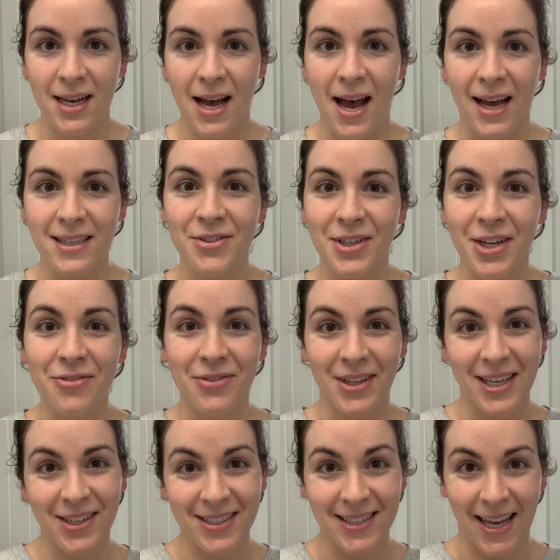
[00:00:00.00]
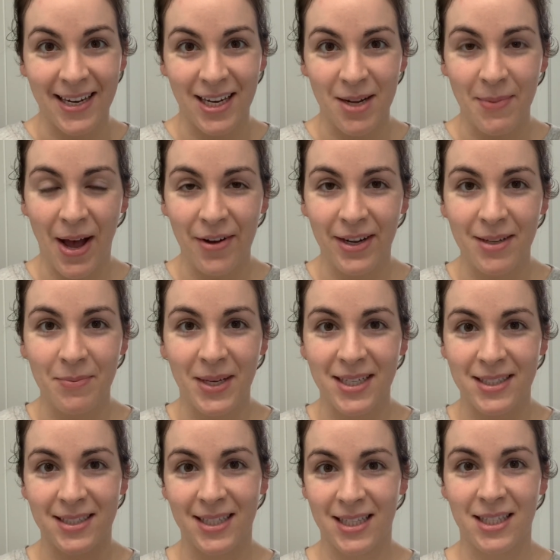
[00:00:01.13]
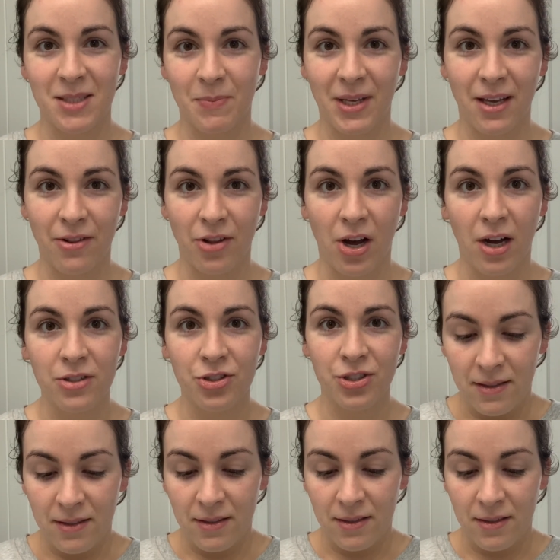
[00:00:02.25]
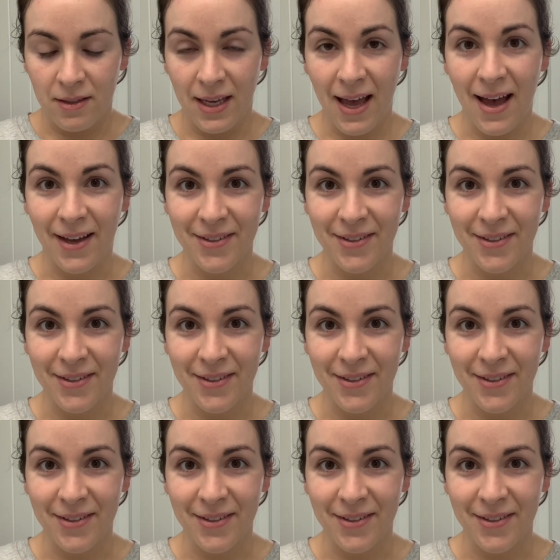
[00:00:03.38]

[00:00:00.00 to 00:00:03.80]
I still get really excited about it because it's like this big launch. Yeah.